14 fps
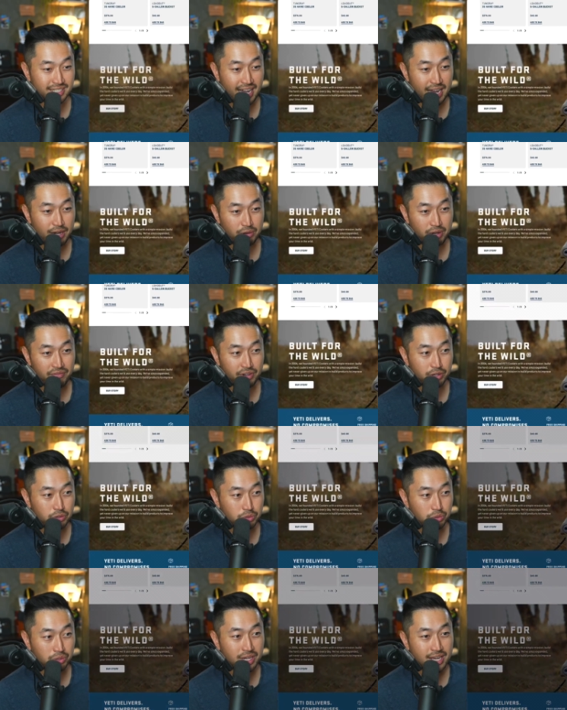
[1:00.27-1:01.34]
design or even a
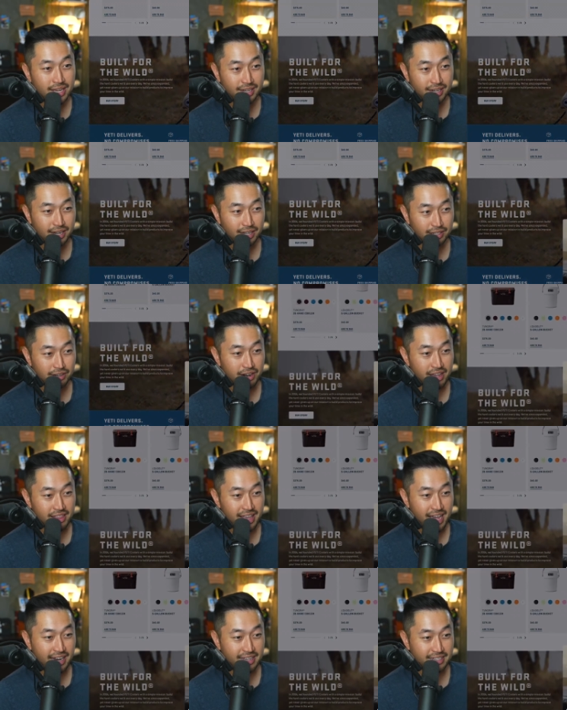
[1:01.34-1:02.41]
cool
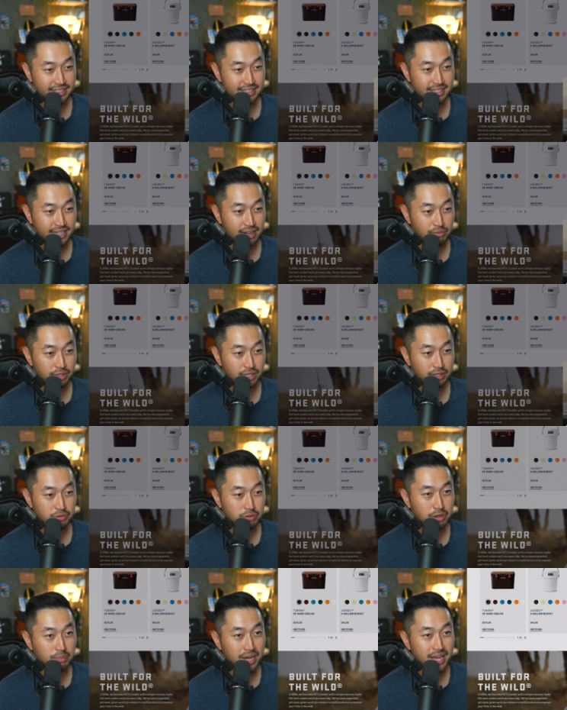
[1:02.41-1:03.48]
color that is really
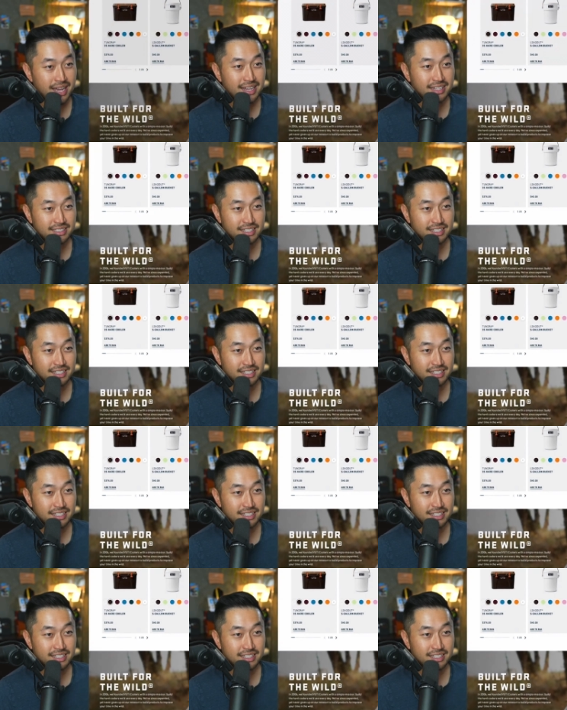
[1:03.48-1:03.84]
cool. But